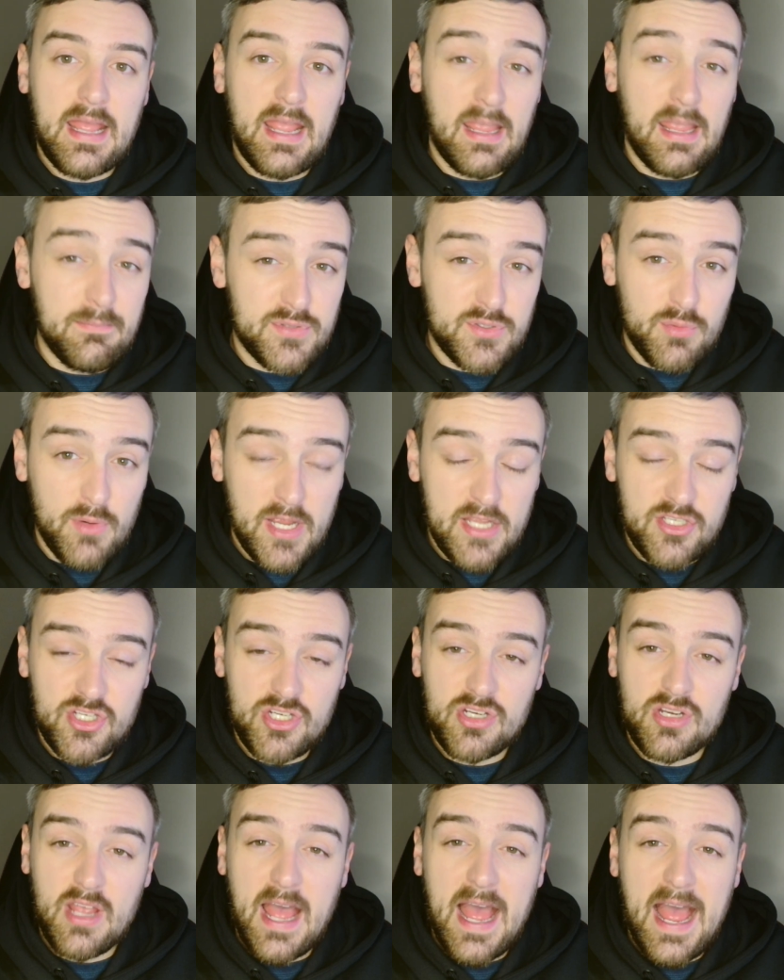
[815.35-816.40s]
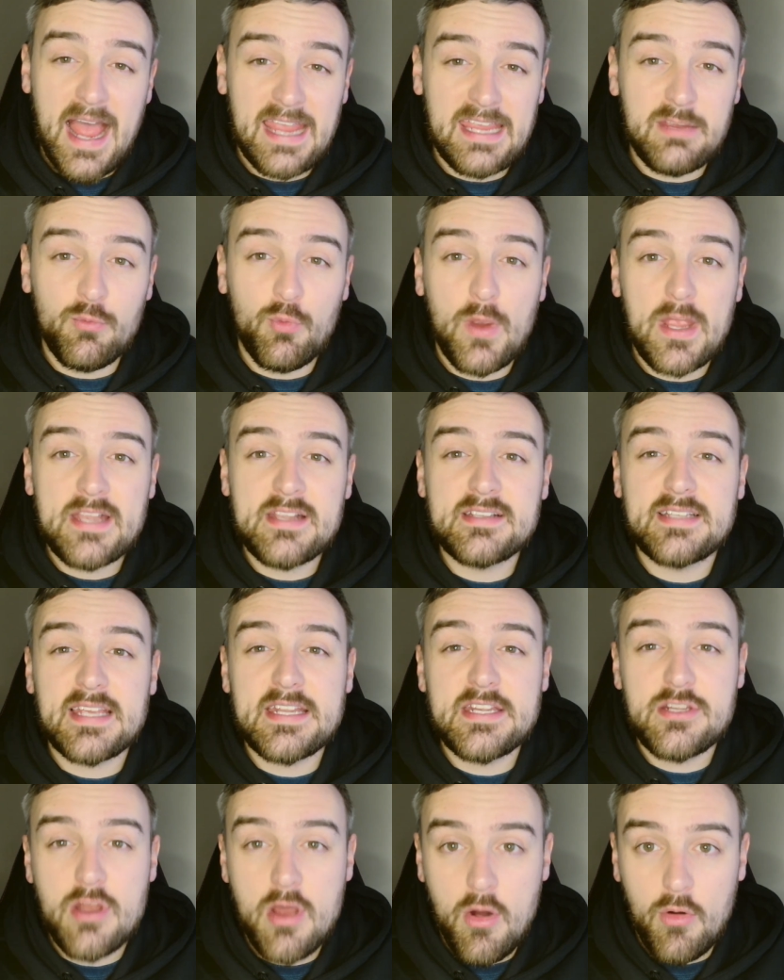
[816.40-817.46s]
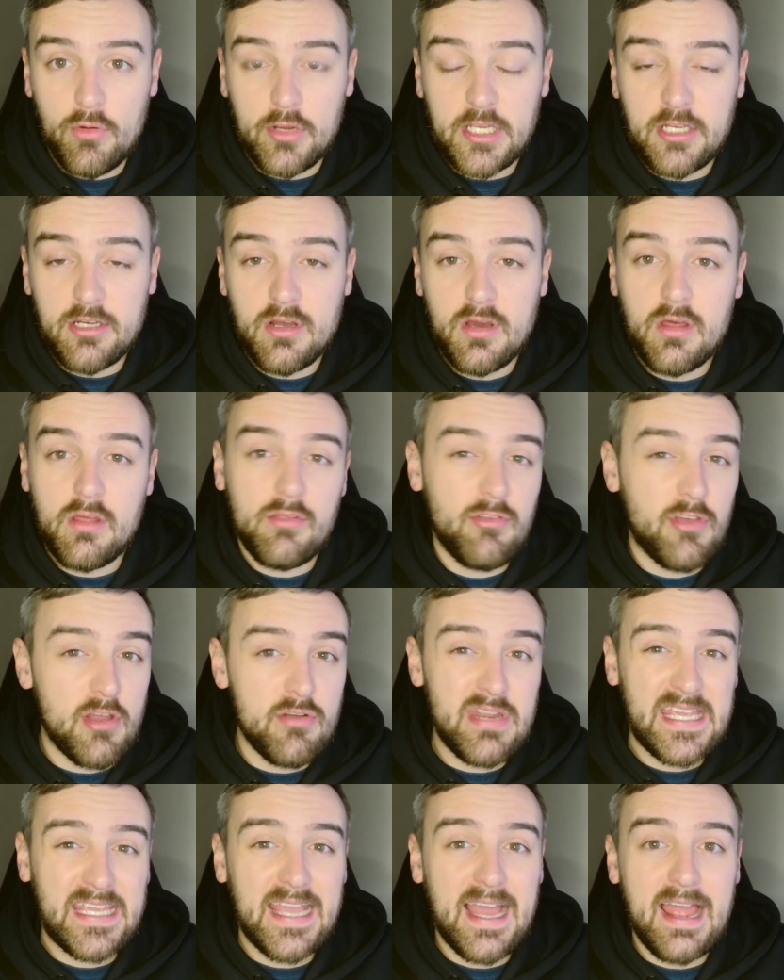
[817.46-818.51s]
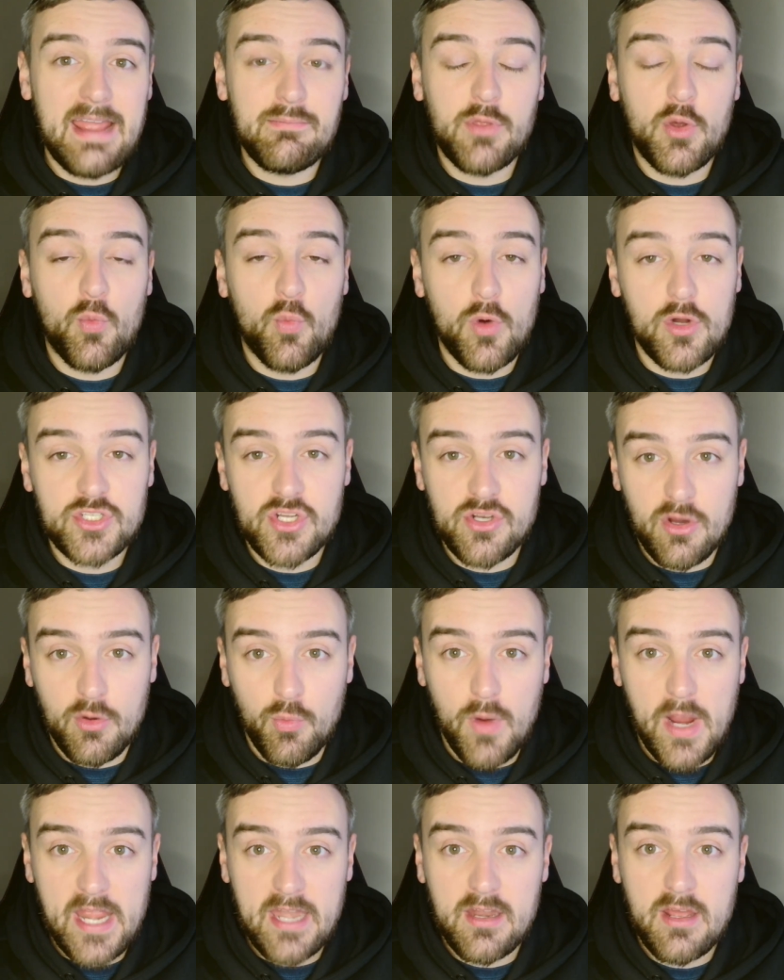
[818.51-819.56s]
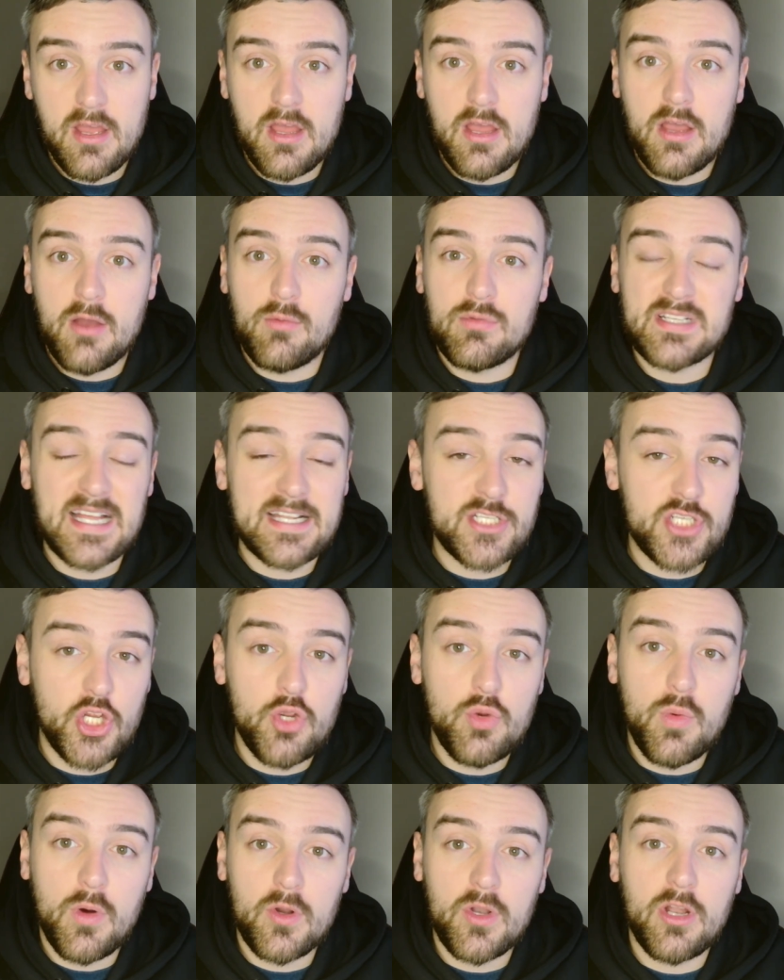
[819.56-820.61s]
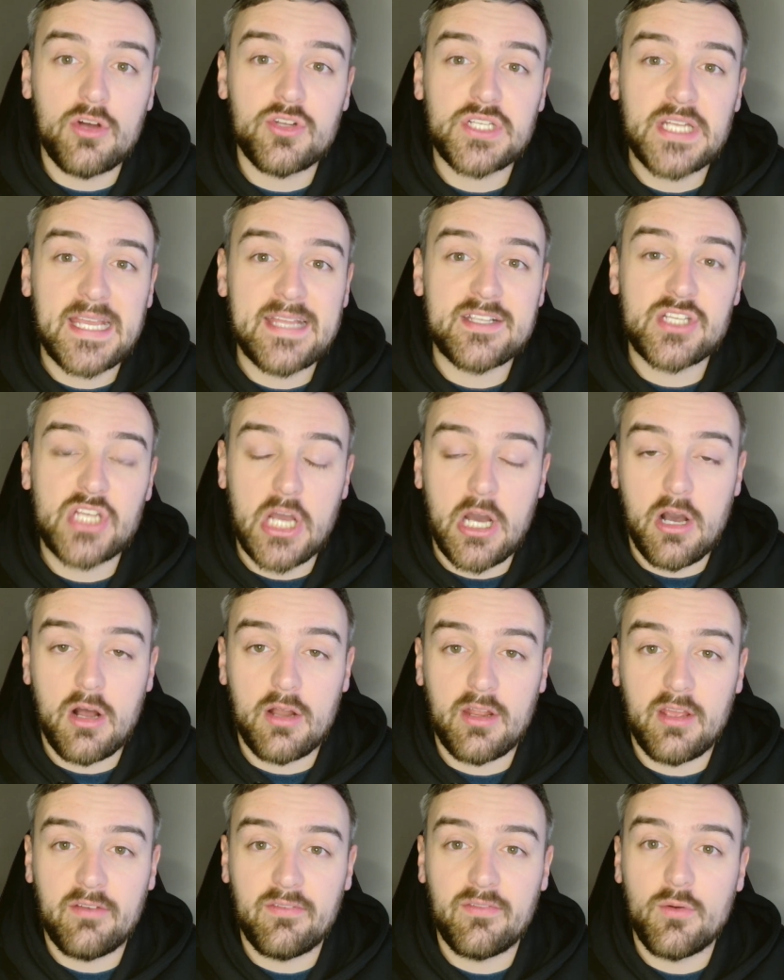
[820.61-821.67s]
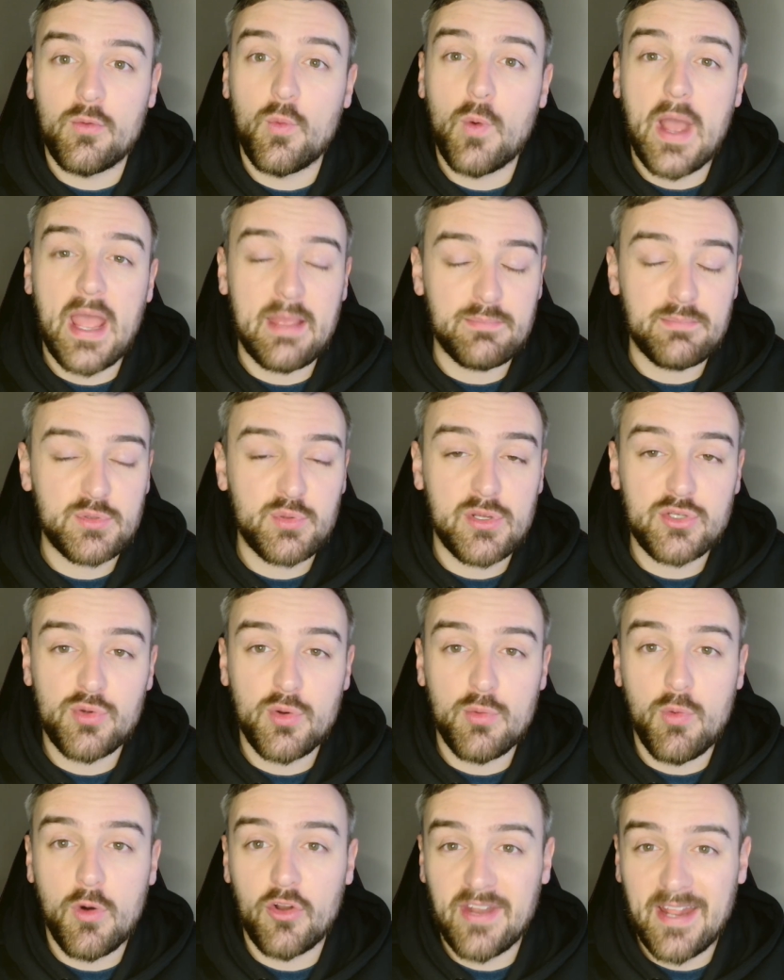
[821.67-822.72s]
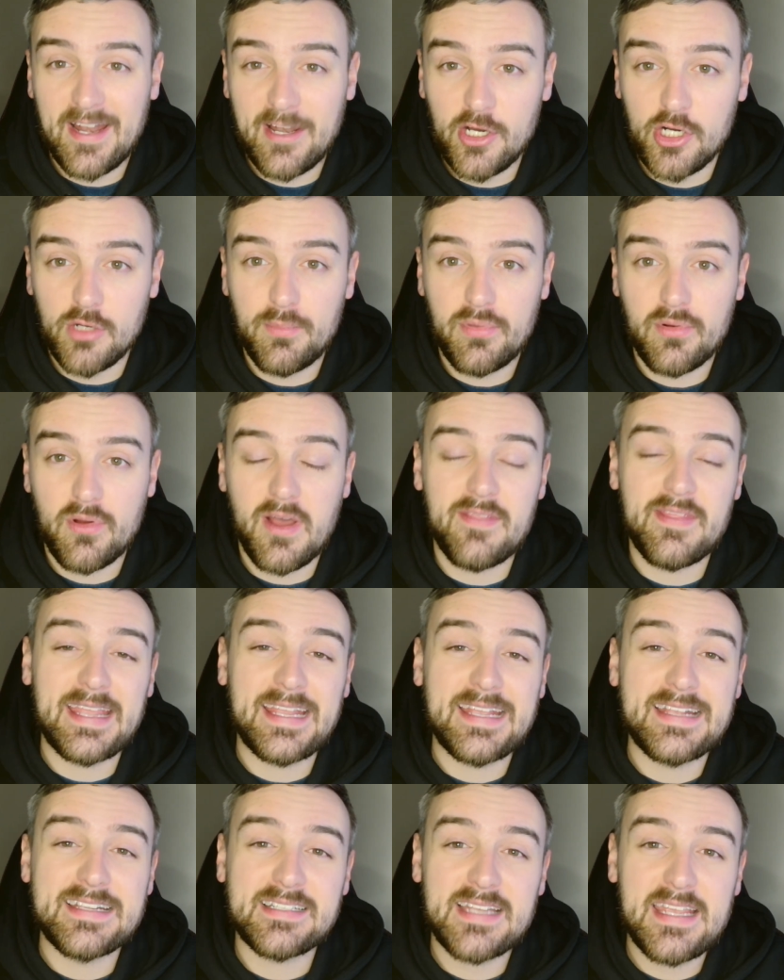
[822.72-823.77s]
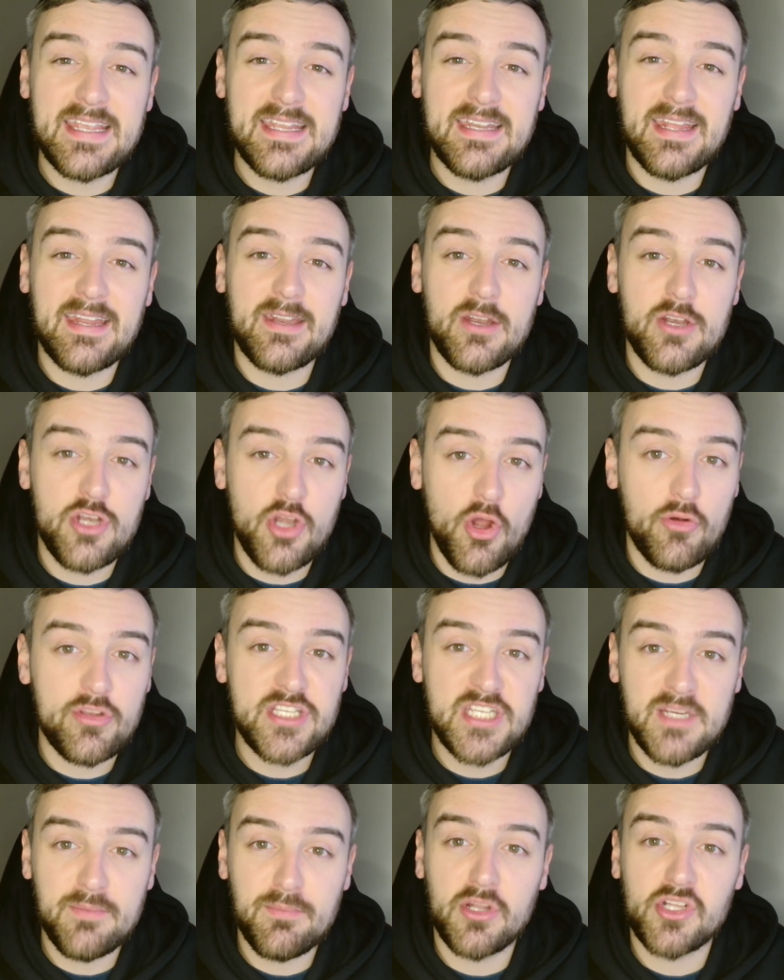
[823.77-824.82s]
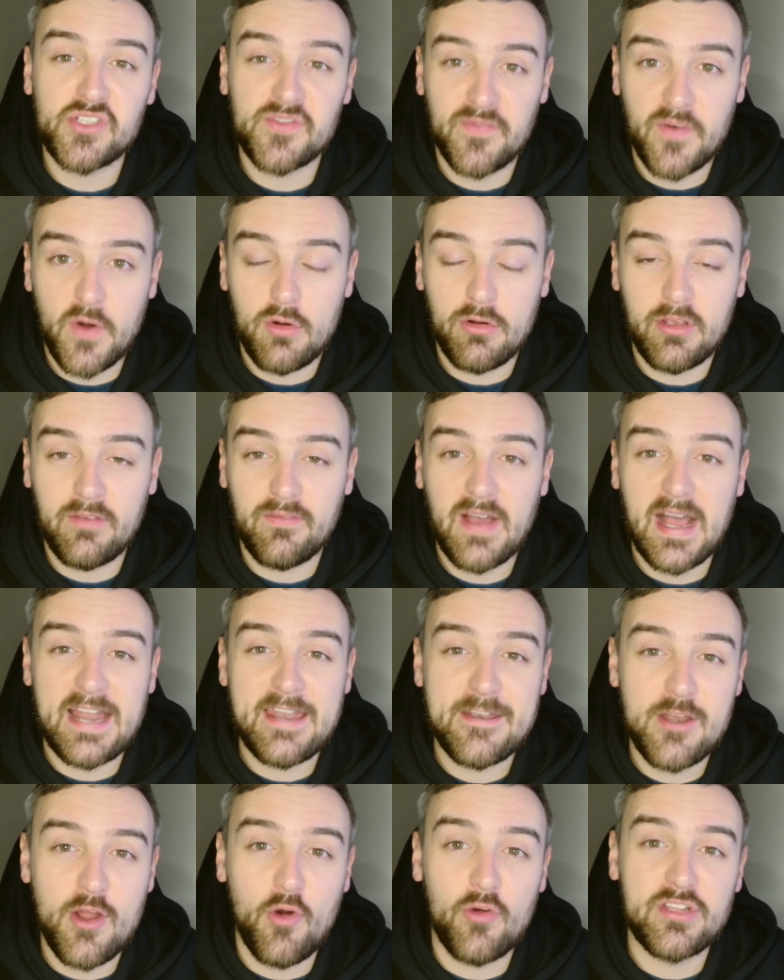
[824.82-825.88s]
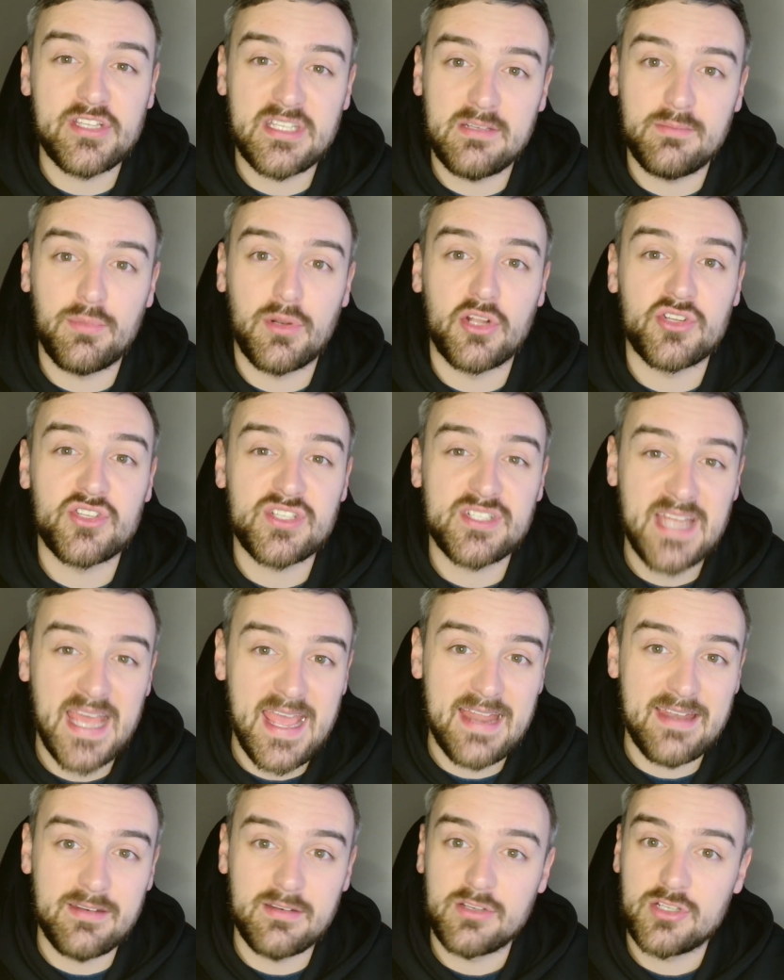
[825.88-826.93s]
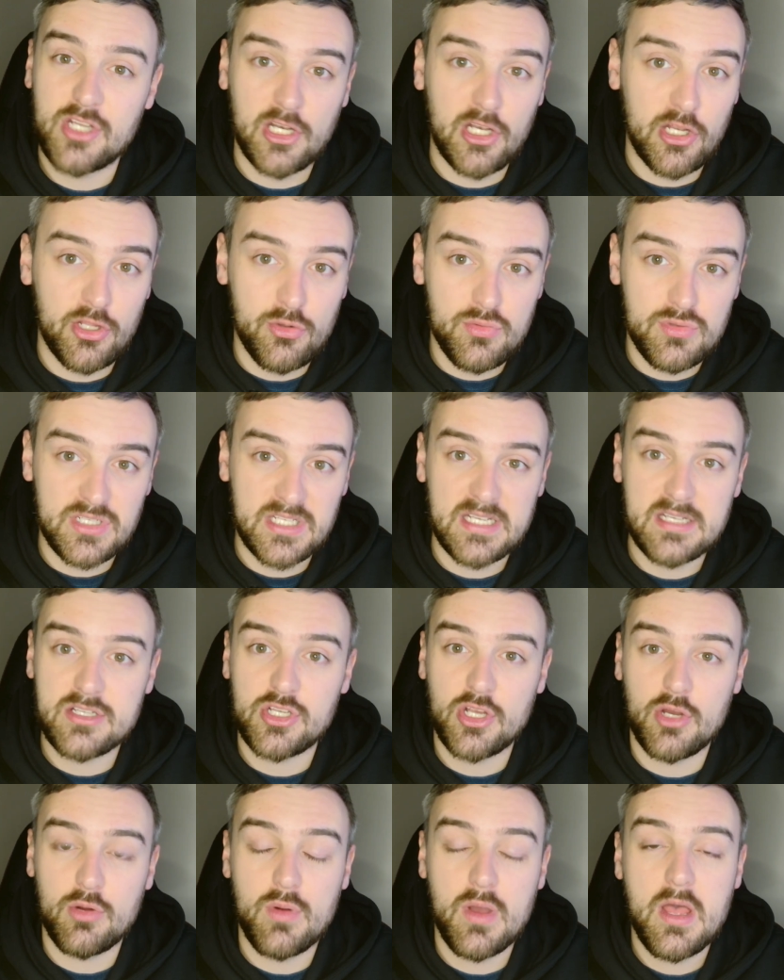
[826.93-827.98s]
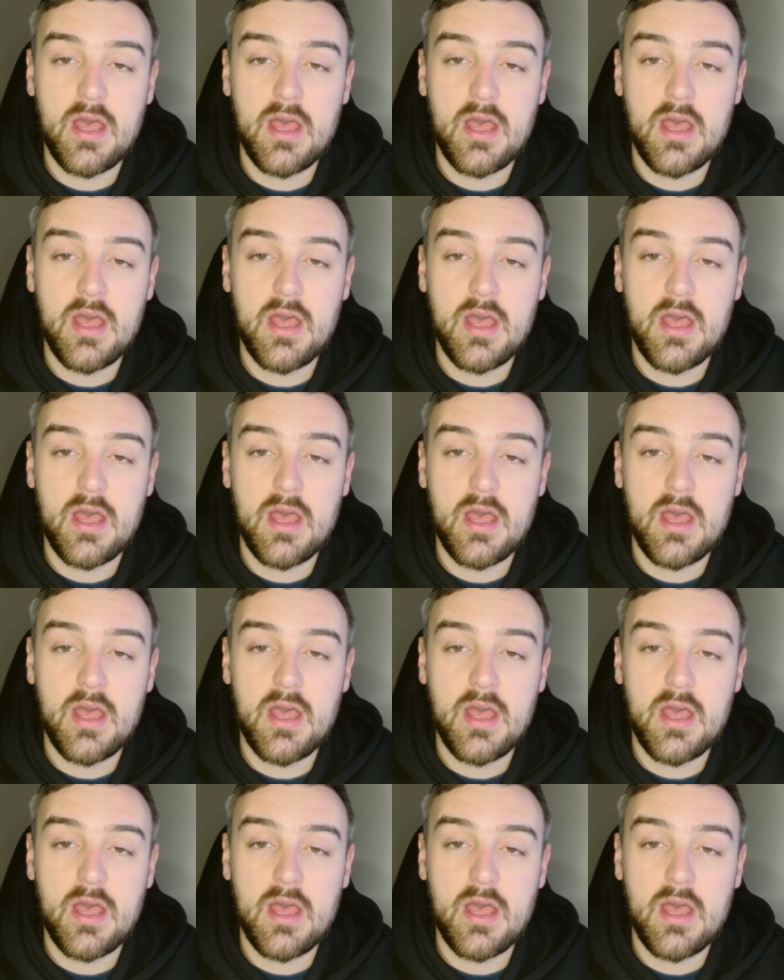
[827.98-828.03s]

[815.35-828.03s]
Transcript: Ipswich, 8 wins in 9. The only game that wasn't a win was that 2-1 loss against Cardiff, where Ipswich were 1-0 up and they conceded 90 plus 5 and 90 plus 10 to lose it. So,